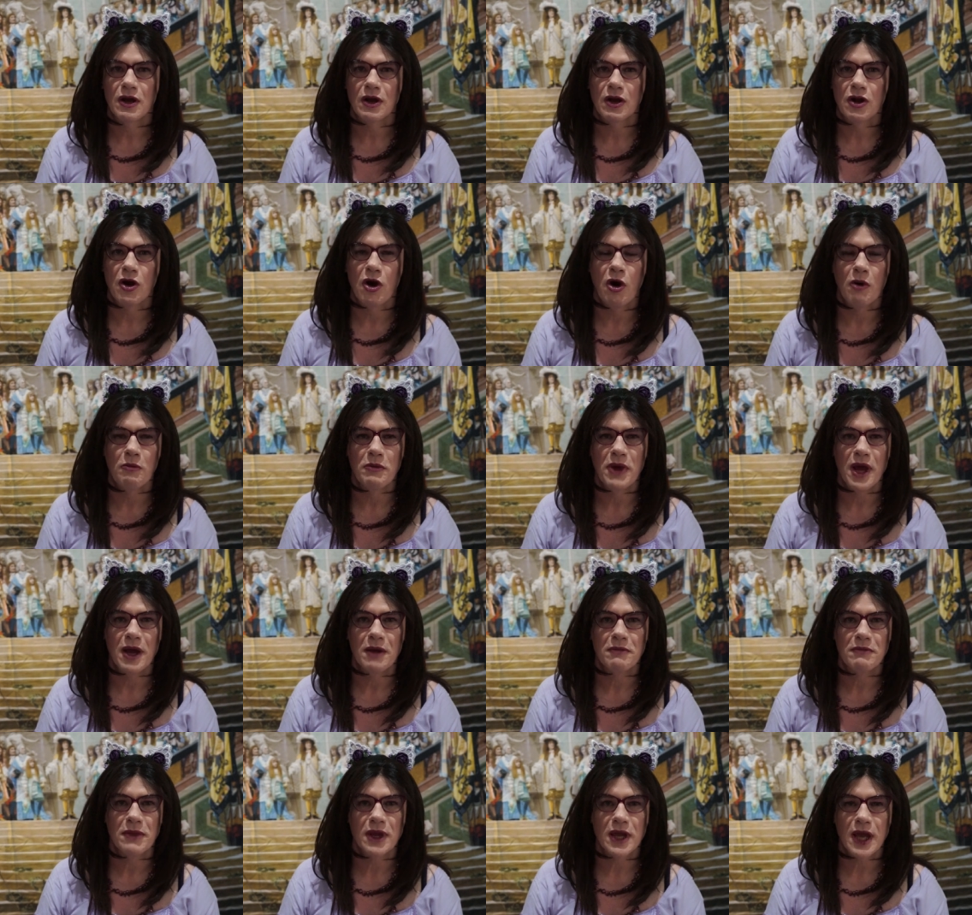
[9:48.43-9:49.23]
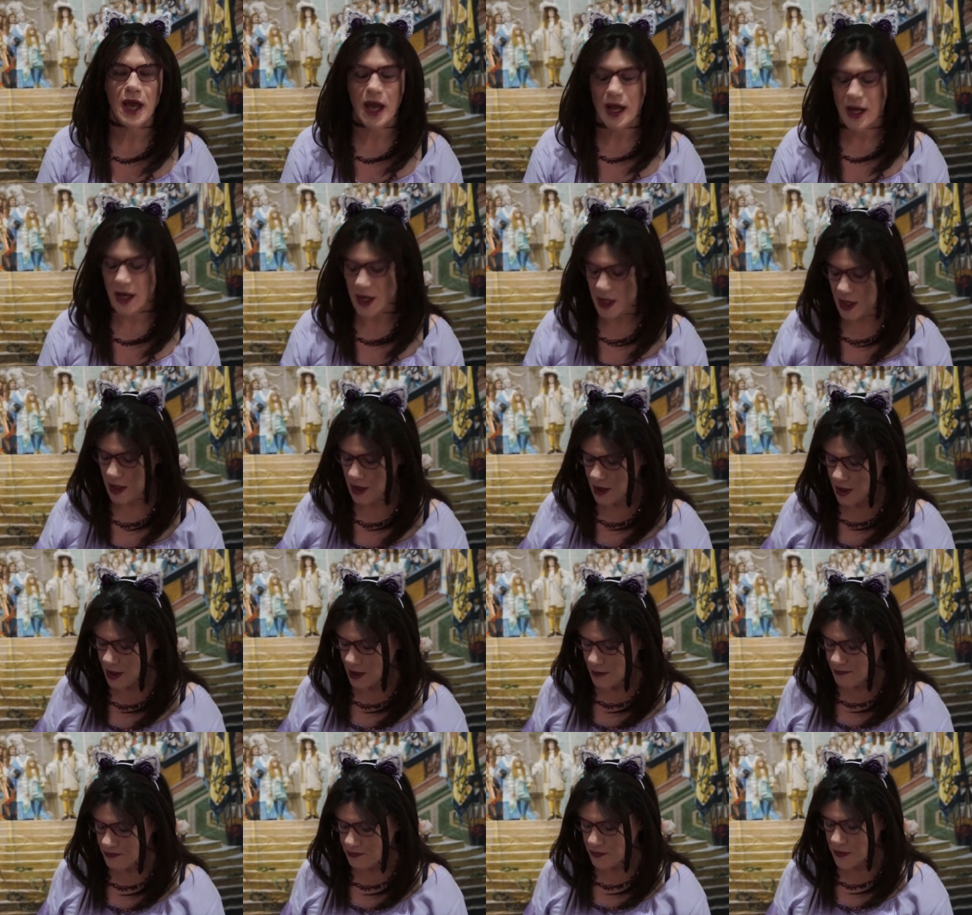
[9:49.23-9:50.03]
combat mechanic
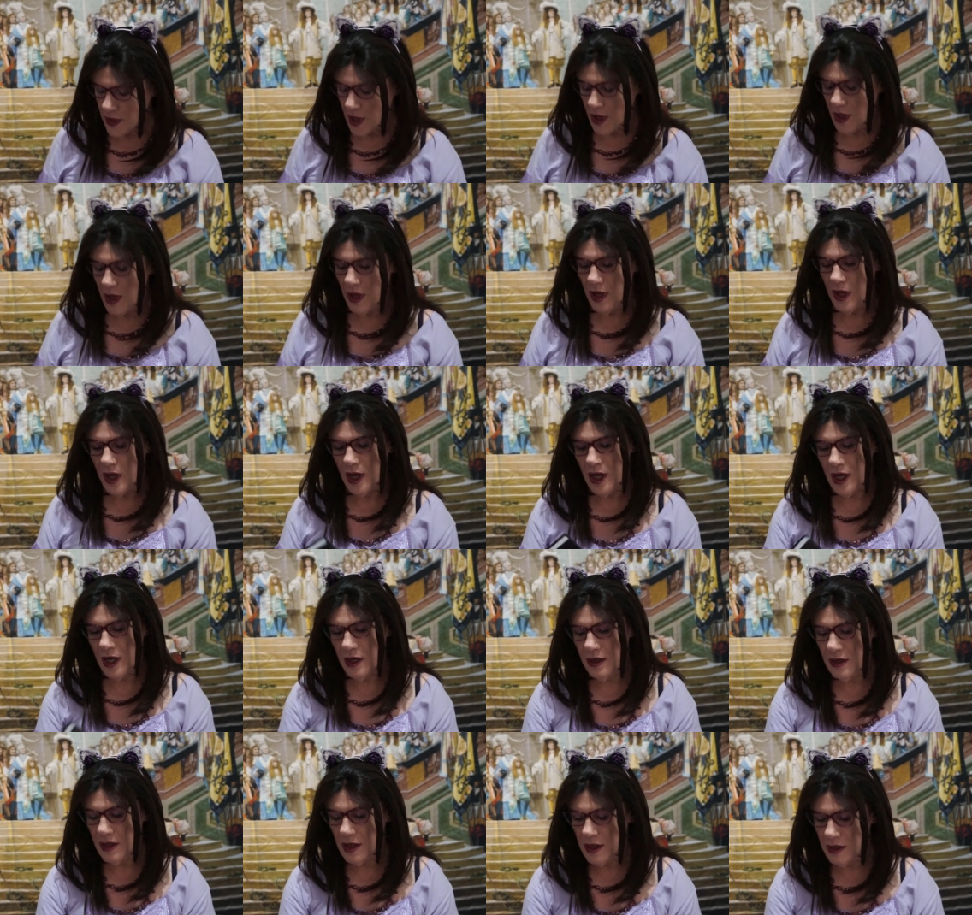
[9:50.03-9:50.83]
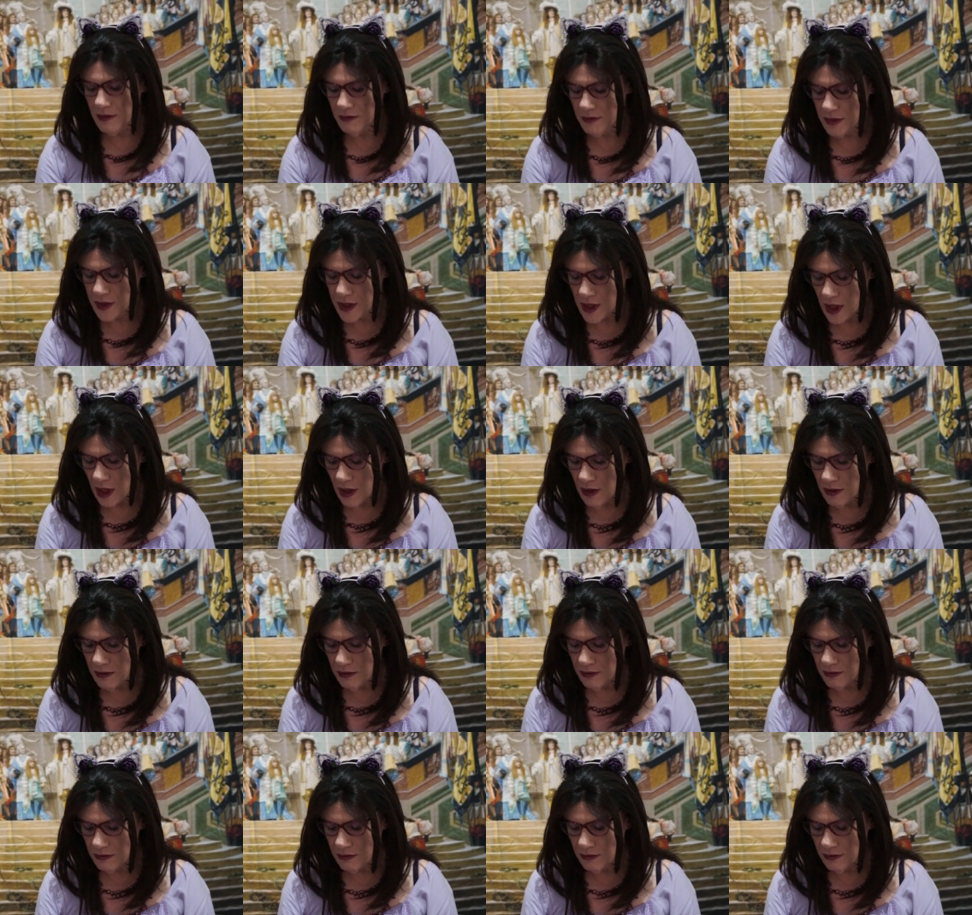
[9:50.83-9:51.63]
uh,
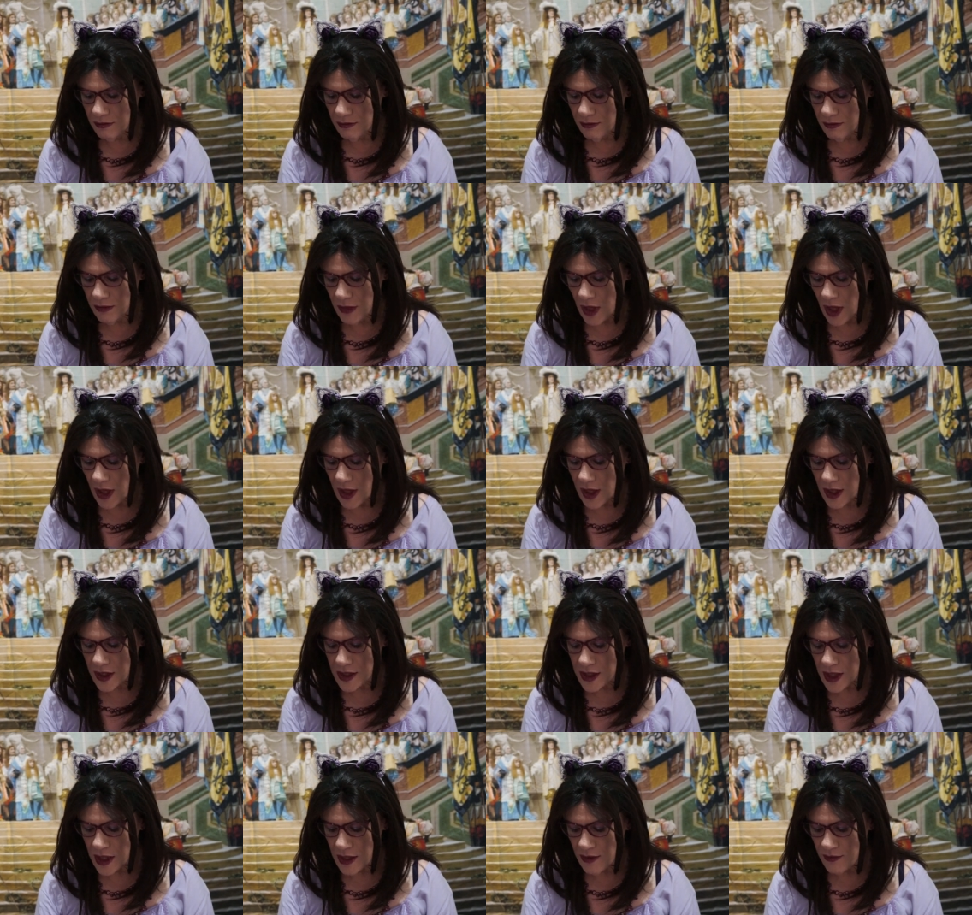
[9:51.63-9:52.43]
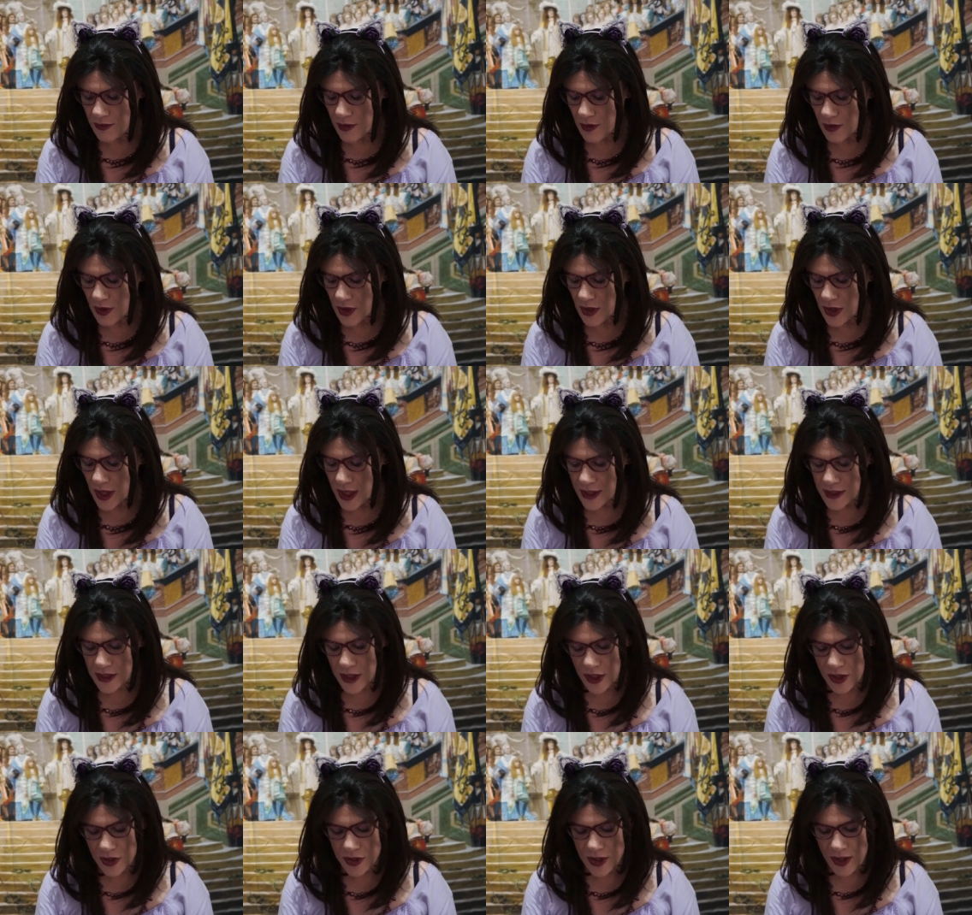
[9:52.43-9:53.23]
so like I said if you're a
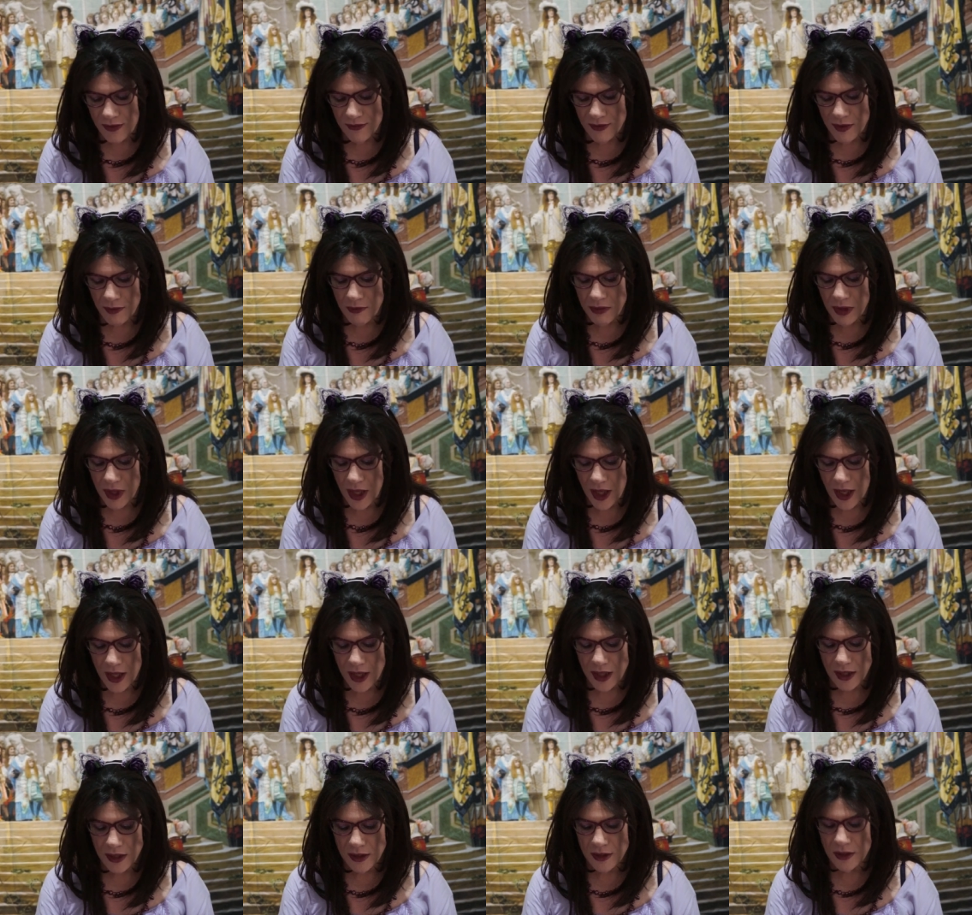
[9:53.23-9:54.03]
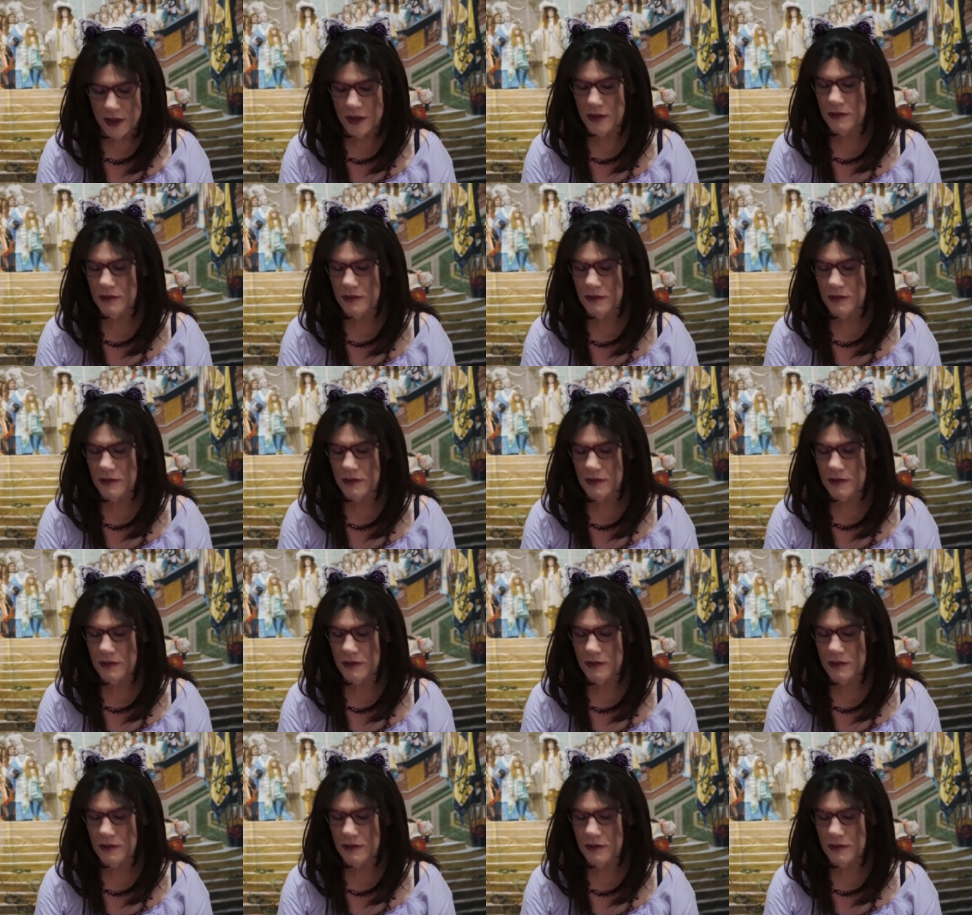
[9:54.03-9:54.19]
classic traveler player